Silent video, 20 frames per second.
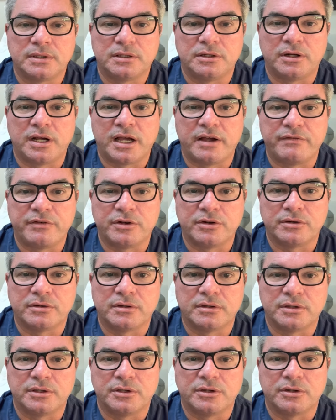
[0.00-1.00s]
have
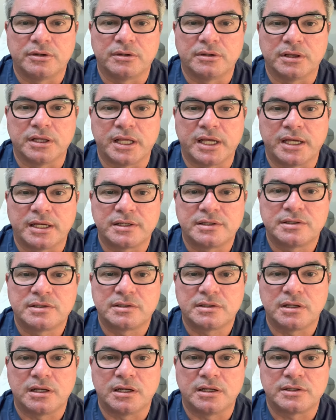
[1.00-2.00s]
your
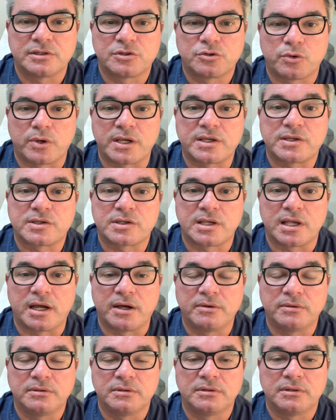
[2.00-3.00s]
legs stretched
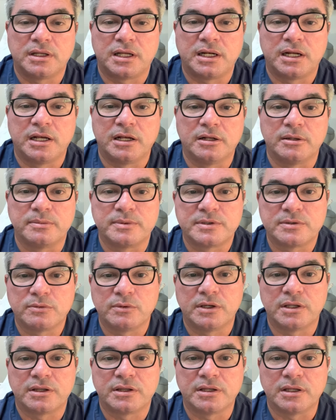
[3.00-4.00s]
out. That helps
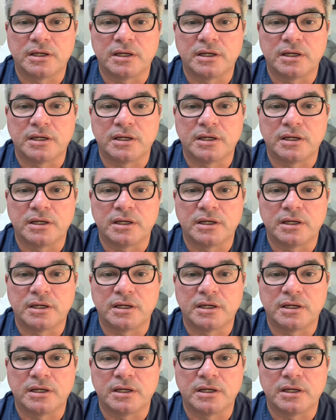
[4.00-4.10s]
with